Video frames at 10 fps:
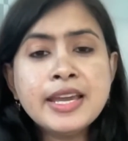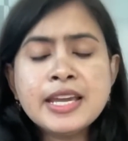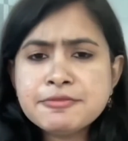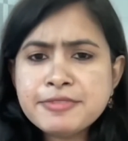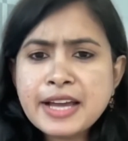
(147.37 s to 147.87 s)

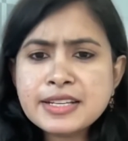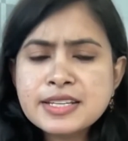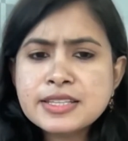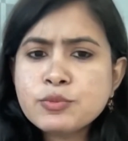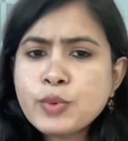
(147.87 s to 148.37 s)
In fact,
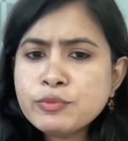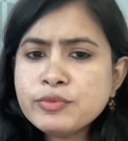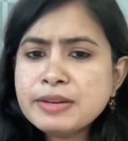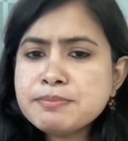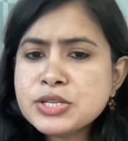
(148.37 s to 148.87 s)
the
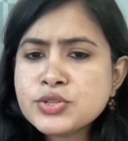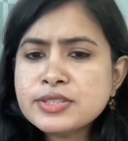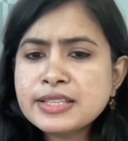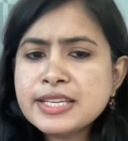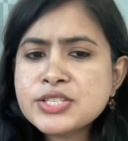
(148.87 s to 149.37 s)
OneWeb mission
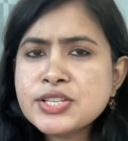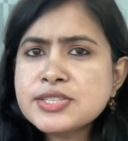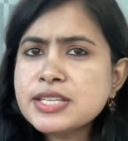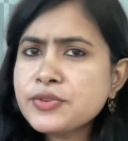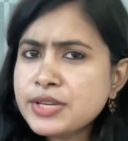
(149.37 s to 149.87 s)
that the
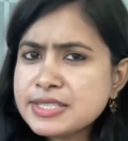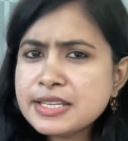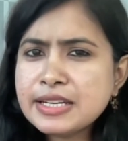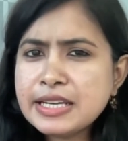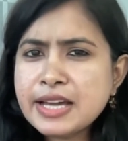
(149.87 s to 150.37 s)
agency
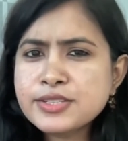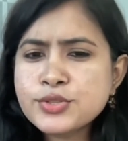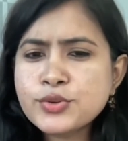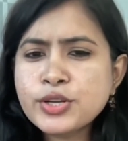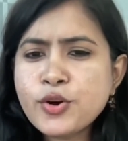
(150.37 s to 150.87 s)
recently
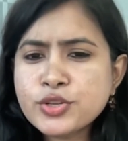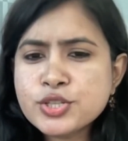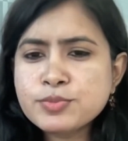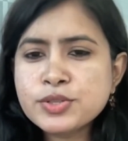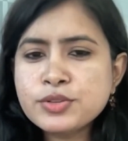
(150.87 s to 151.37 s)
undertook in
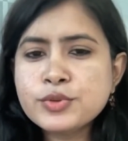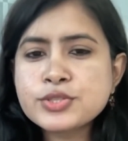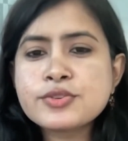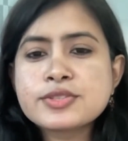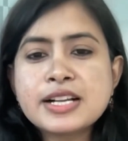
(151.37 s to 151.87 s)
October was
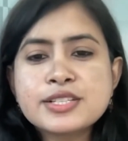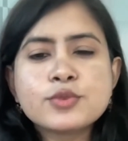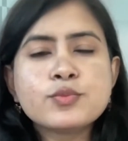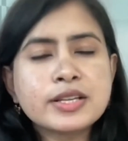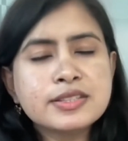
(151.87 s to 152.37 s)
the result
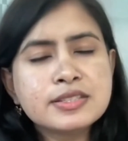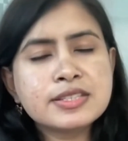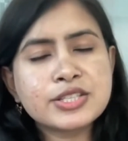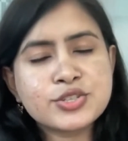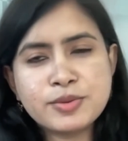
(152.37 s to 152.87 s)
of one
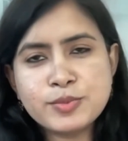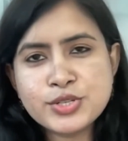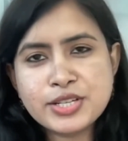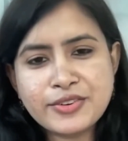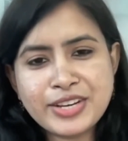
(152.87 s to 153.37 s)
such
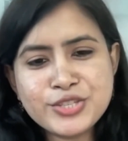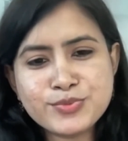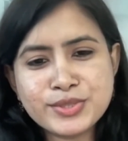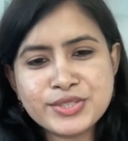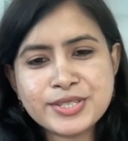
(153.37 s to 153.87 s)
commercial
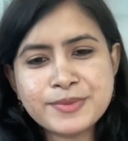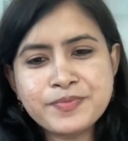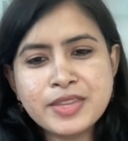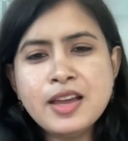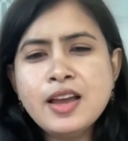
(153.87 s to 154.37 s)
arrangement.
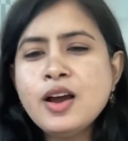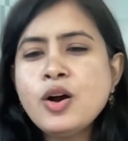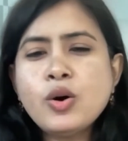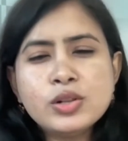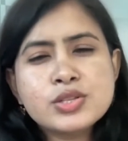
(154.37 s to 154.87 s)

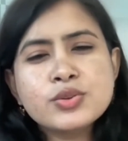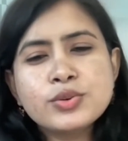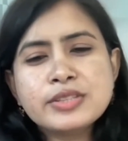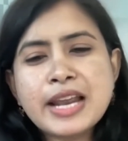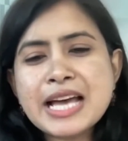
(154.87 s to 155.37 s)
Also,
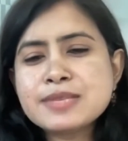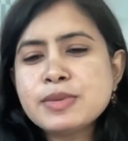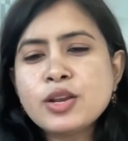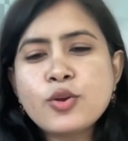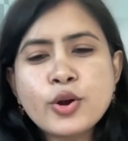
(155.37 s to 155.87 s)
there has
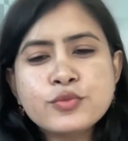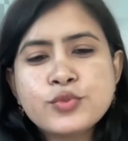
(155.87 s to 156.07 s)
been a lot of